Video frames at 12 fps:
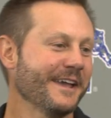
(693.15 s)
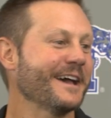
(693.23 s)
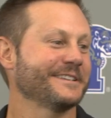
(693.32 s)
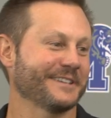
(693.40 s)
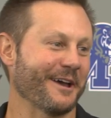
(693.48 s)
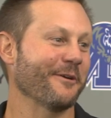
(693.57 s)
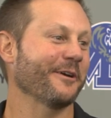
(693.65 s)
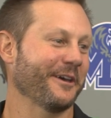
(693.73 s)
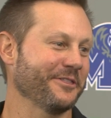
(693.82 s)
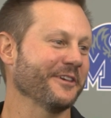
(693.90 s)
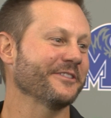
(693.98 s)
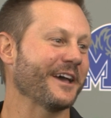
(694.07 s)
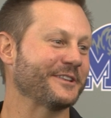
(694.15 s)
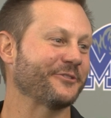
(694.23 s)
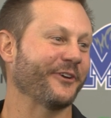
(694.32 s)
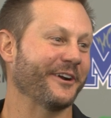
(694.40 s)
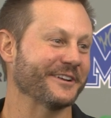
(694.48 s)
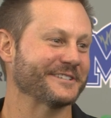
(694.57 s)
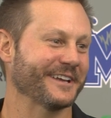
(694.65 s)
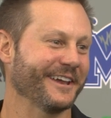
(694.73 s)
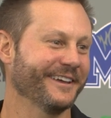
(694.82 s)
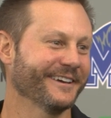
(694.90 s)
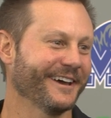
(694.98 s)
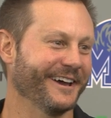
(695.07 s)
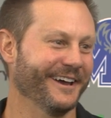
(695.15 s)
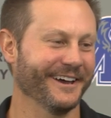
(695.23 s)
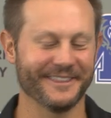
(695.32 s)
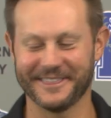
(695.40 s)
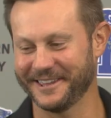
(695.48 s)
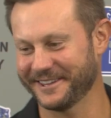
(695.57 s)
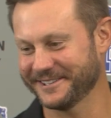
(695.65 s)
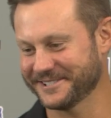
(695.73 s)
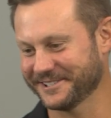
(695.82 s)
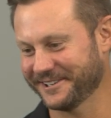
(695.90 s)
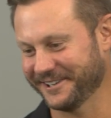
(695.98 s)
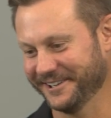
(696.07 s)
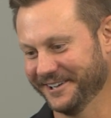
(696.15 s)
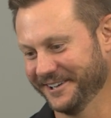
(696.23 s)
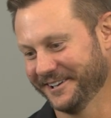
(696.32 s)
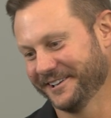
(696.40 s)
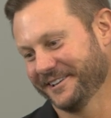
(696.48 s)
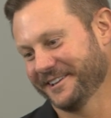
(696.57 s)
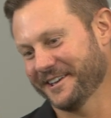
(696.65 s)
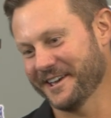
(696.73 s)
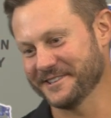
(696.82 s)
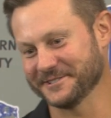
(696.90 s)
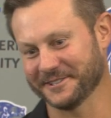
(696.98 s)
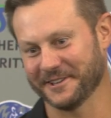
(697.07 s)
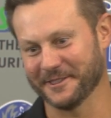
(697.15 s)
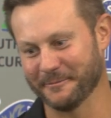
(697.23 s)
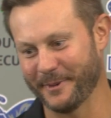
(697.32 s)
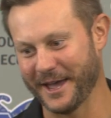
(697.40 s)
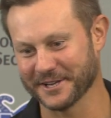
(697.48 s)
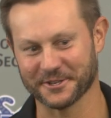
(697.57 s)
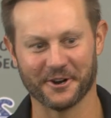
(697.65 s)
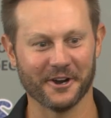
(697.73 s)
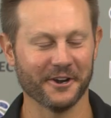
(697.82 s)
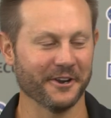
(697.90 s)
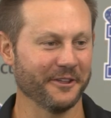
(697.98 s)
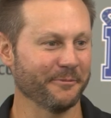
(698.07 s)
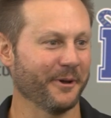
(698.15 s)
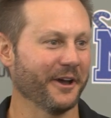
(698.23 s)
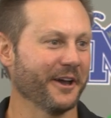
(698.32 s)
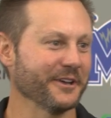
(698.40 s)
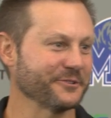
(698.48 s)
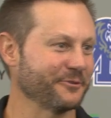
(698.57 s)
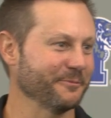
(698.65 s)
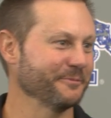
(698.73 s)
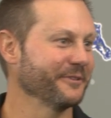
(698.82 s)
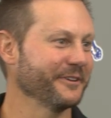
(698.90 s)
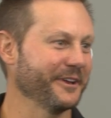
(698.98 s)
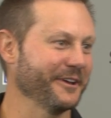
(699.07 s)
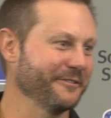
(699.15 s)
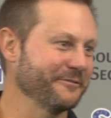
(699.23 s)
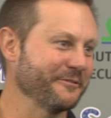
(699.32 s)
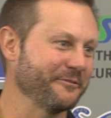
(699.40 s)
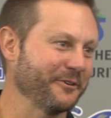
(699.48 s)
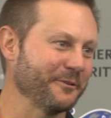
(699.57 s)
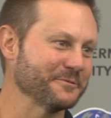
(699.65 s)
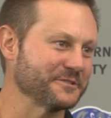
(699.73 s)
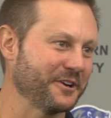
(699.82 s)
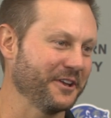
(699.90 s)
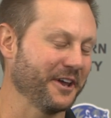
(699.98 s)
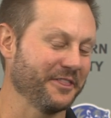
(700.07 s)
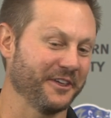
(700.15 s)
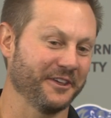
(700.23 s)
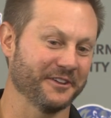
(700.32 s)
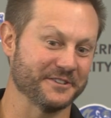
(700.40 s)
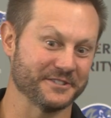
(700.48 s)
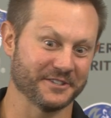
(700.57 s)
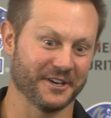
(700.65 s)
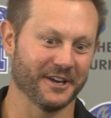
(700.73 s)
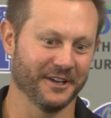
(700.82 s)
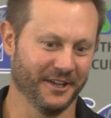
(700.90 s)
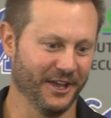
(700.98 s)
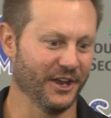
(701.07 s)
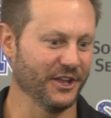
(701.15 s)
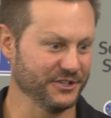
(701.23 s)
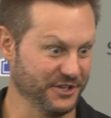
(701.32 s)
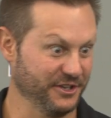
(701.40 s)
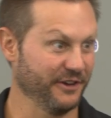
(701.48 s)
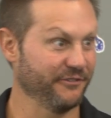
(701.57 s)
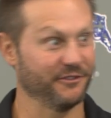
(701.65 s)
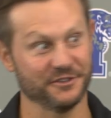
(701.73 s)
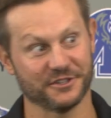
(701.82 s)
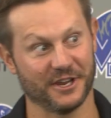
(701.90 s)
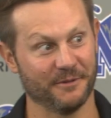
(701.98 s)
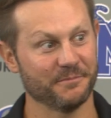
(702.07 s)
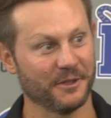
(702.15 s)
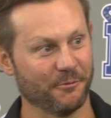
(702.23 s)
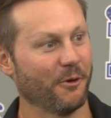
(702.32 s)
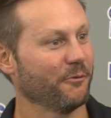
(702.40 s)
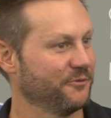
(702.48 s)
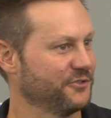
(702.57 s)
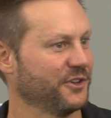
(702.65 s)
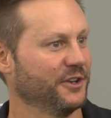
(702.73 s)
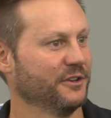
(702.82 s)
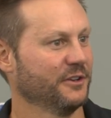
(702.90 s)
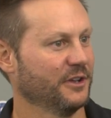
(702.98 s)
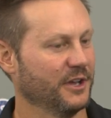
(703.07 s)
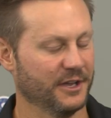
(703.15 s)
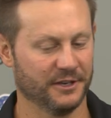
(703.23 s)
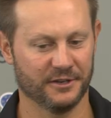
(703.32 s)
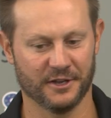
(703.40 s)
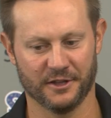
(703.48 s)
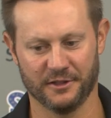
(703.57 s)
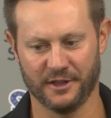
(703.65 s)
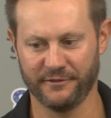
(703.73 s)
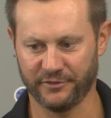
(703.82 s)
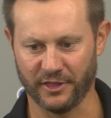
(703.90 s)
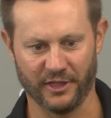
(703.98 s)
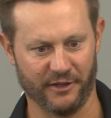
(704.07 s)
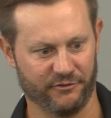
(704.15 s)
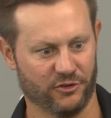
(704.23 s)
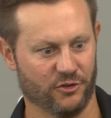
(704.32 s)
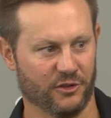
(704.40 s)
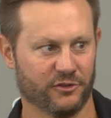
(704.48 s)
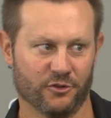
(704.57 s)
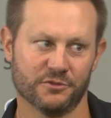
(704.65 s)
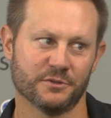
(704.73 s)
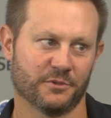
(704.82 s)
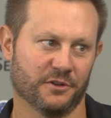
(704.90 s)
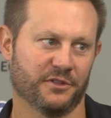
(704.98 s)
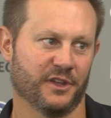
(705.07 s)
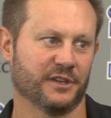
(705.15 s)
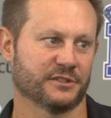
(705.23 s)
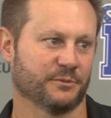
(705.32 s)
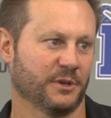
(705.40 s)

Yes, I think that's fair to say. I think it's, the bags are underneath my eyes from, you know, the film study, I think it's it is a different scheme than what we've seen. And they do some good things.